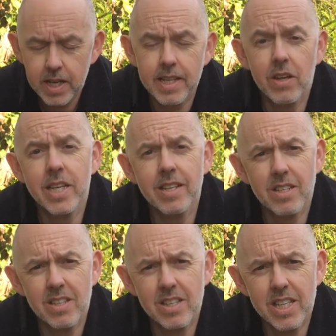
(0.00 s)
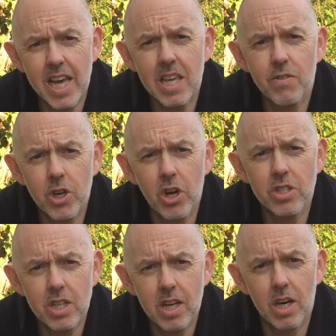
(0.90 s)
Now, needless to say, if you're
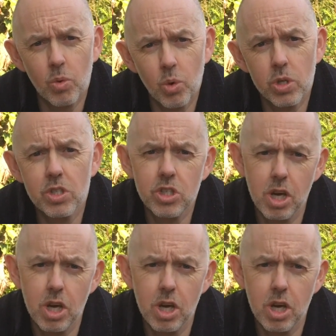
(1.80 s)
going to cut wood,